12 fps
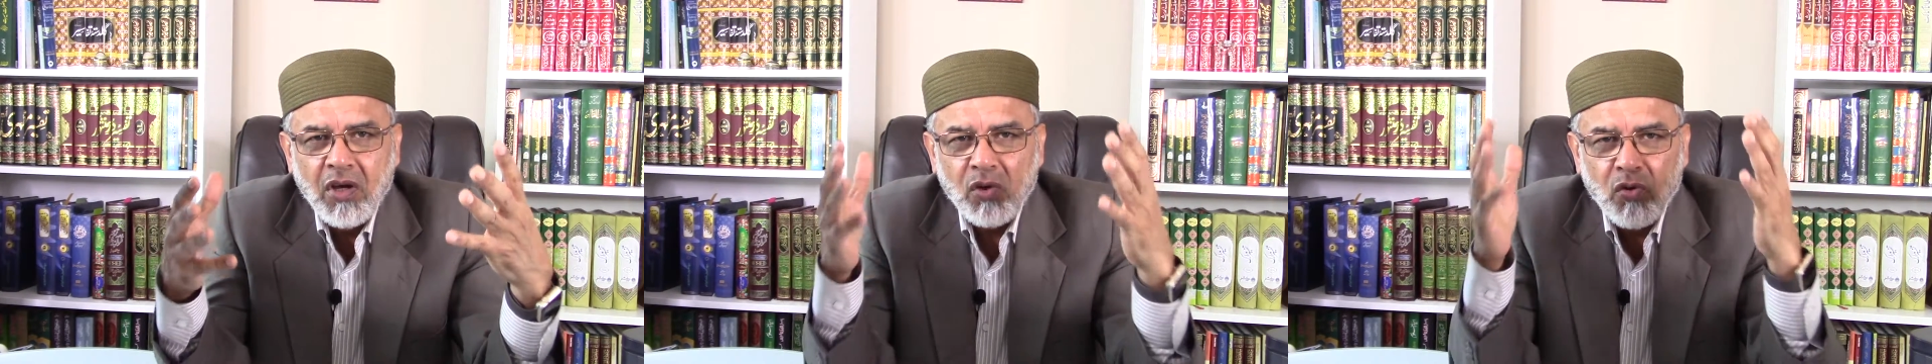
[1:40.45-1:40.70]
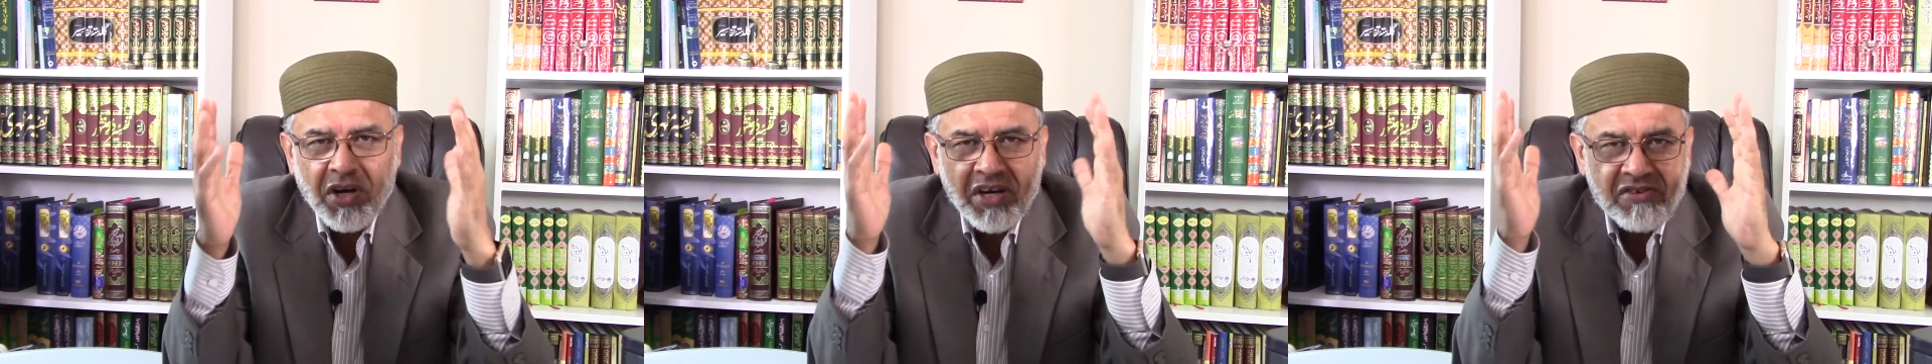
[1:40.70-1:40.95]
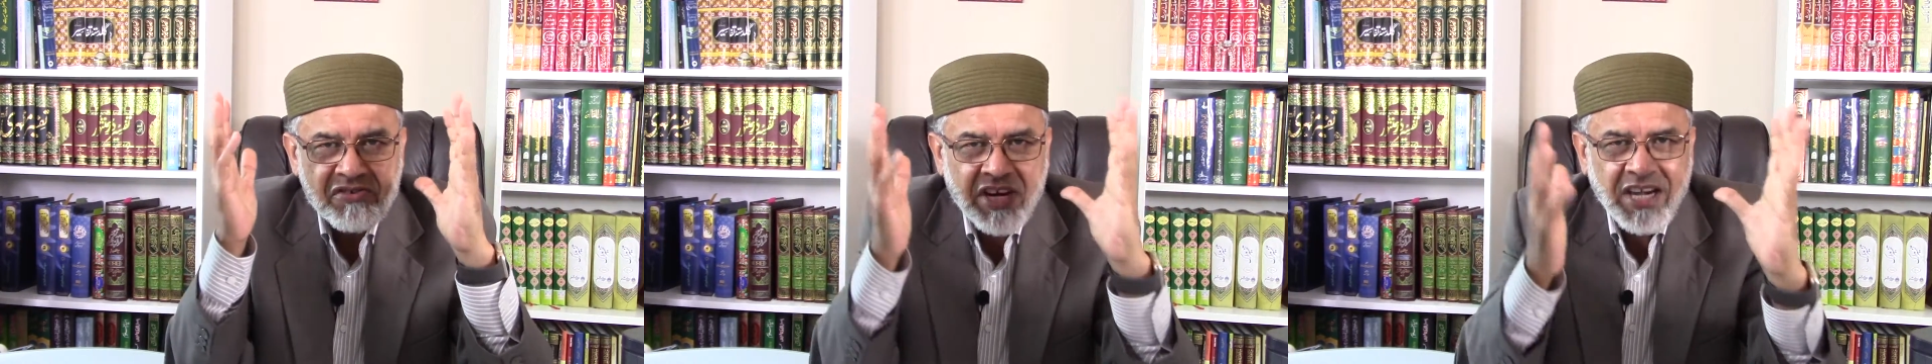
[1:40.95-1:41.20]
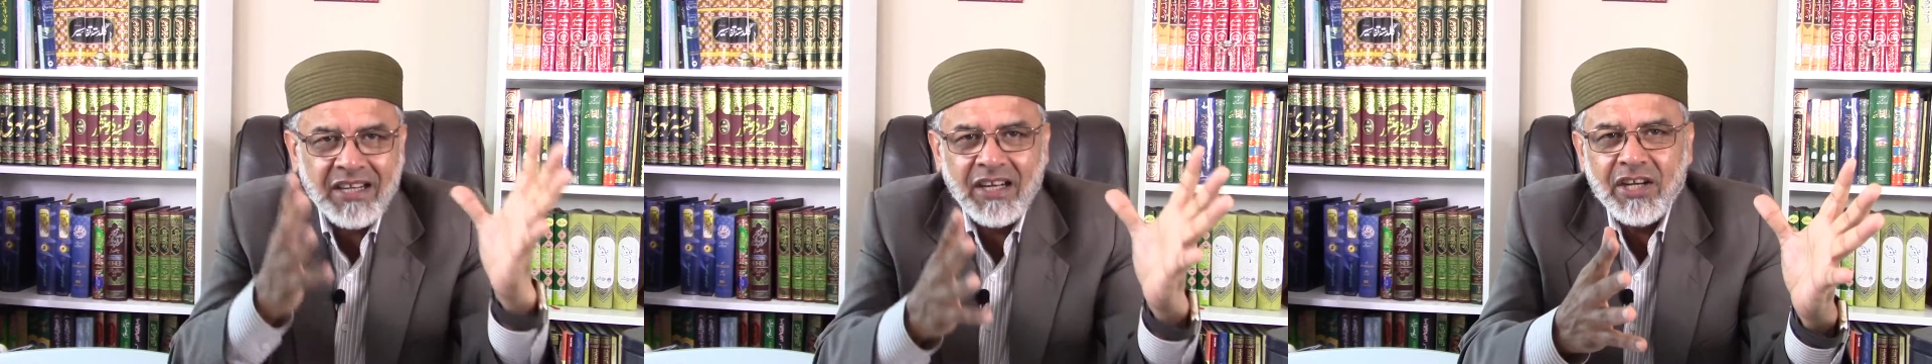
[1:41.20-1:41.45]
going
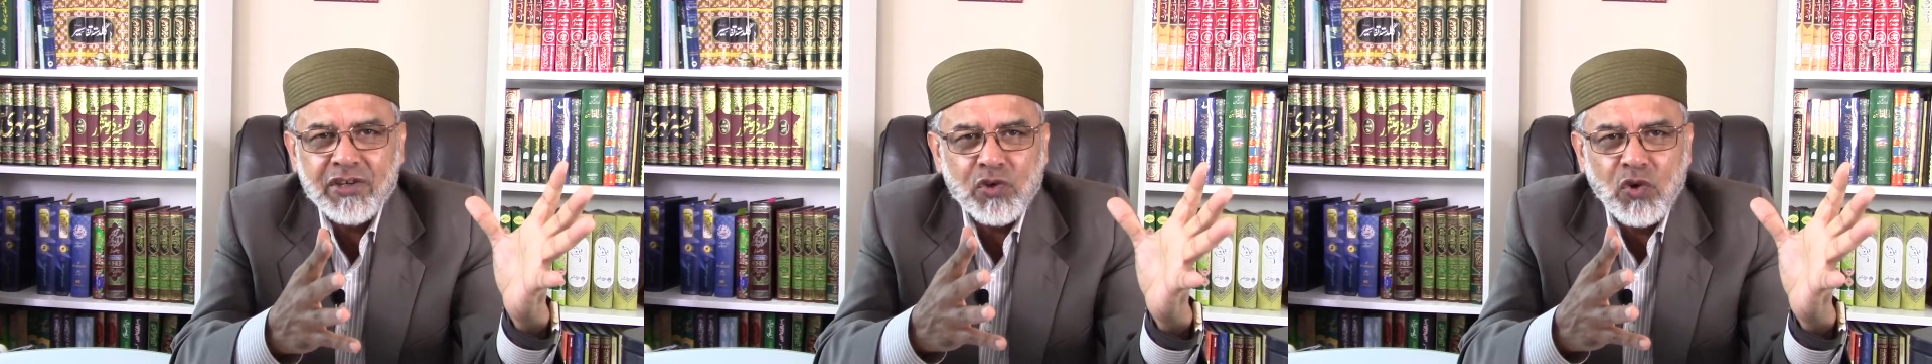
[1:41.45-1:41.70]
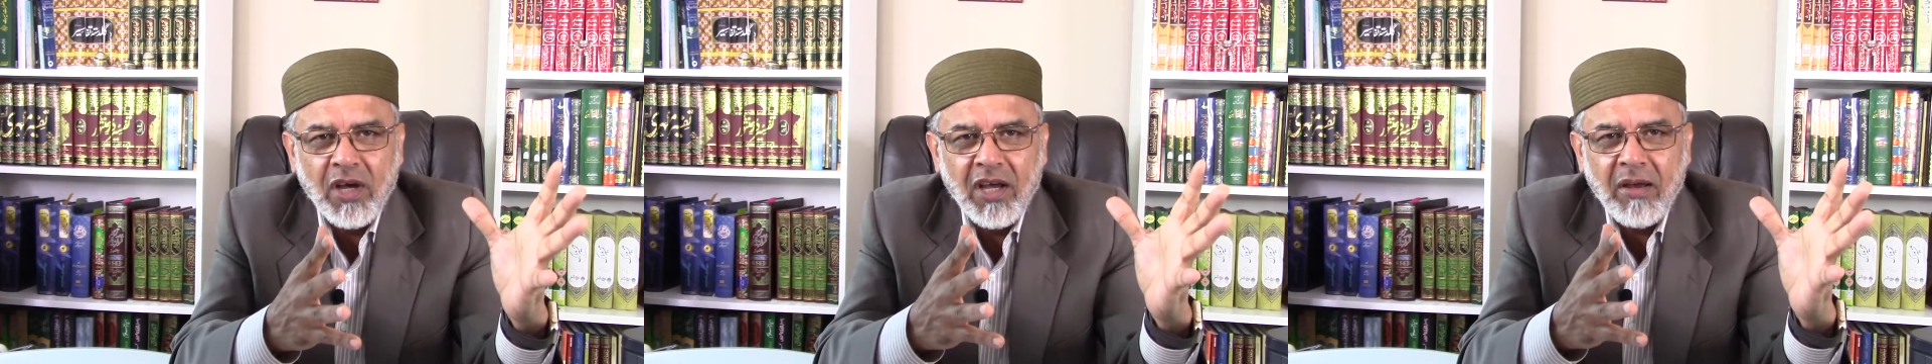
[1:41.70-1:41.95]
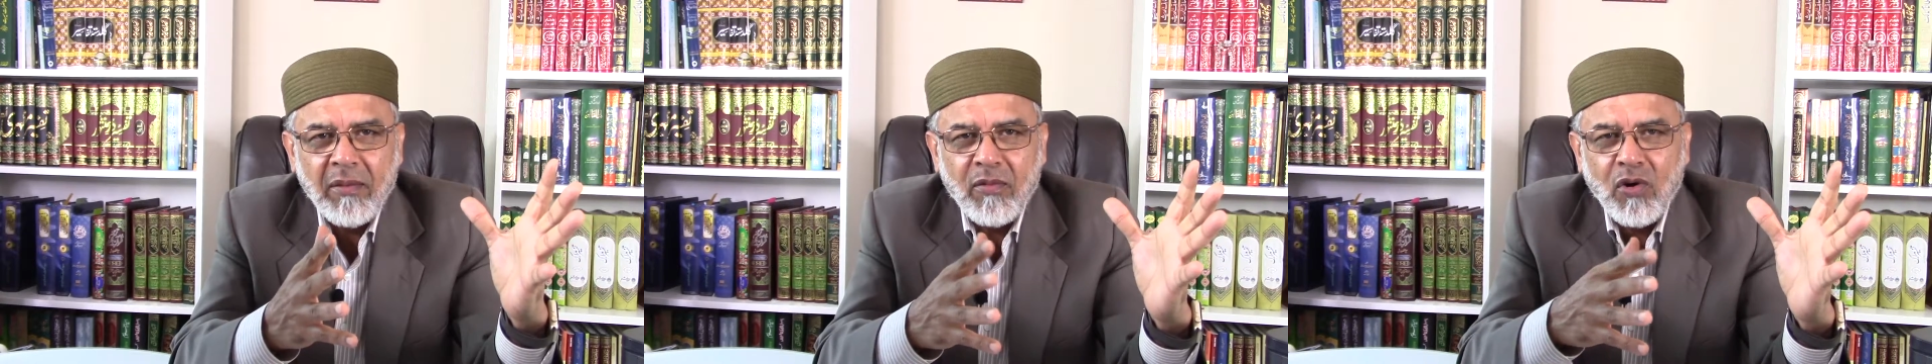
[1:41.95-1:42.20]
directly to him